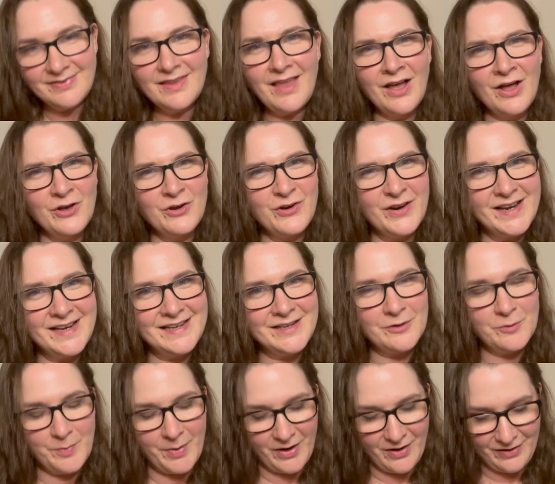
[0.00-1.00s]
I'll create a
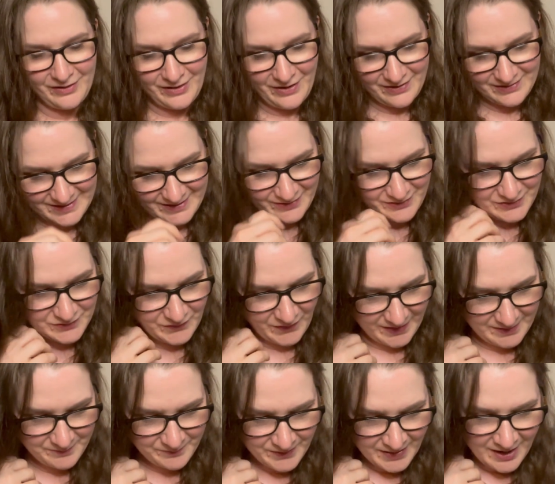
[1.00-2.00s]
little pile there. No, it's
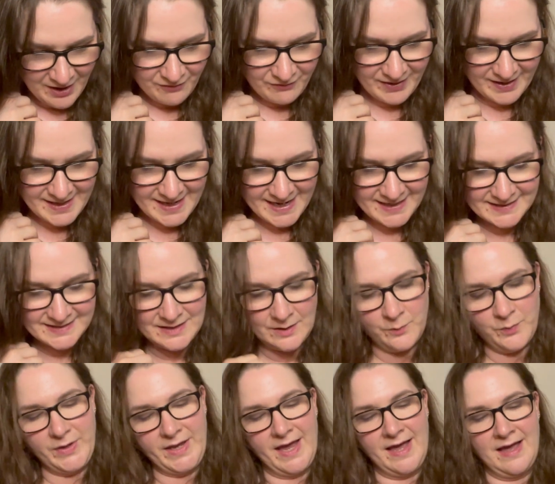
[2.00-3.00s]
fine. Right, next
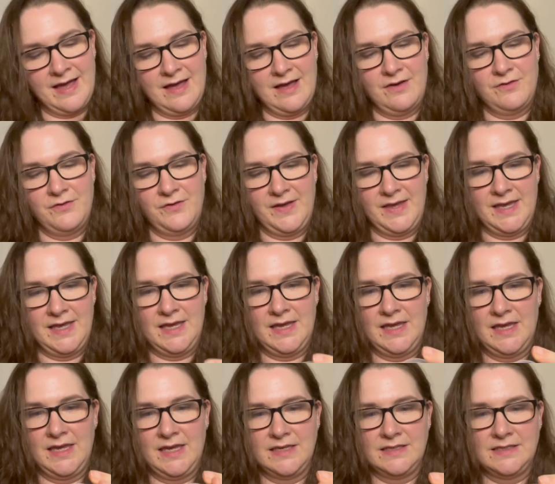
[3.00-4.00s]
up we have
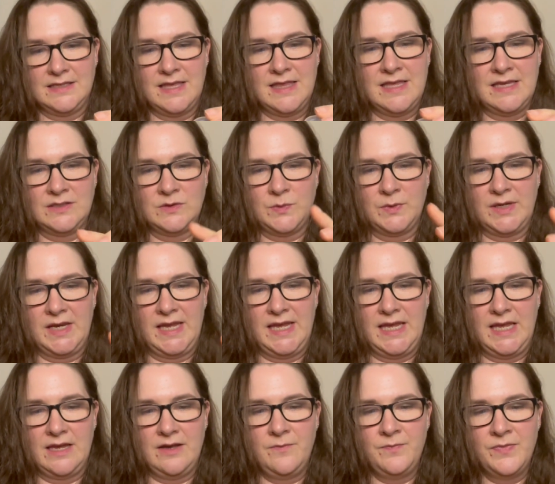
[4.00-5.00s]
is this one
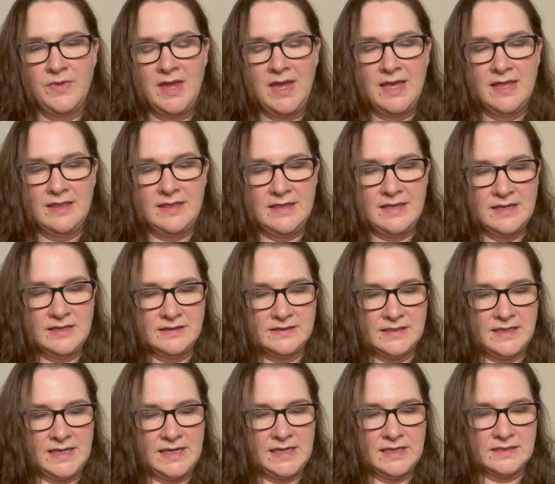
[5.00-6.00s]
here. This
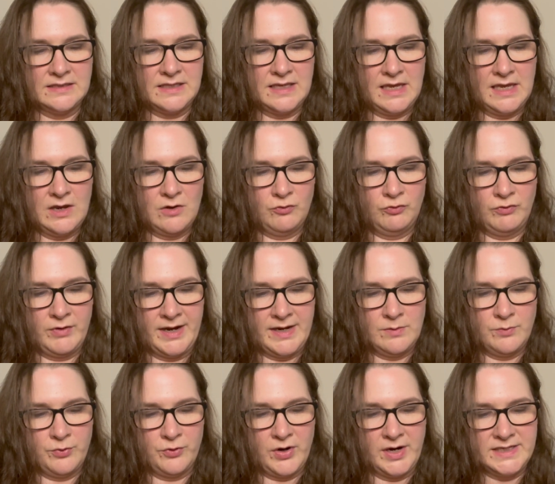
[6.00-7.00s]
is the
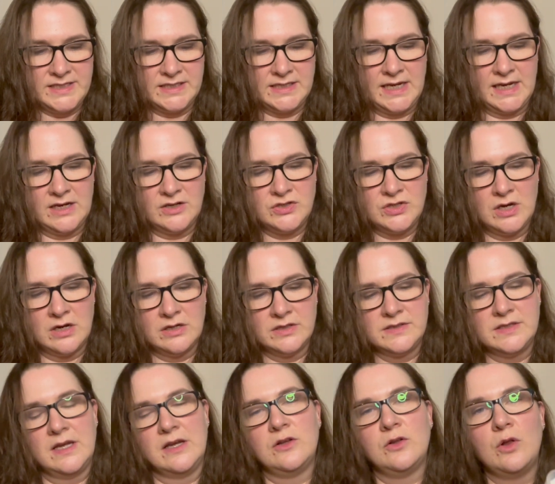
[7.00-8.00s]
Ren Brightening Dark
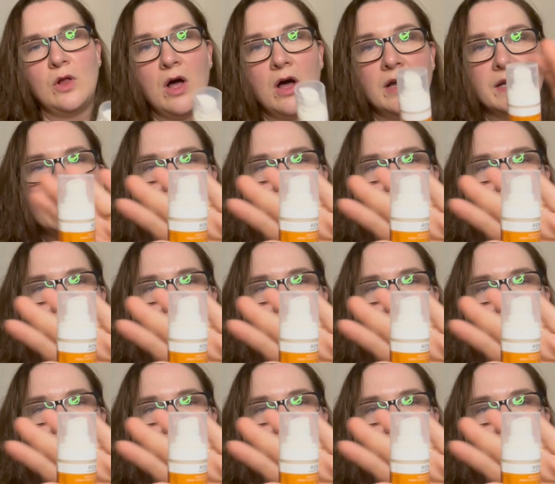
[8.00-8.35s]
Circle Eye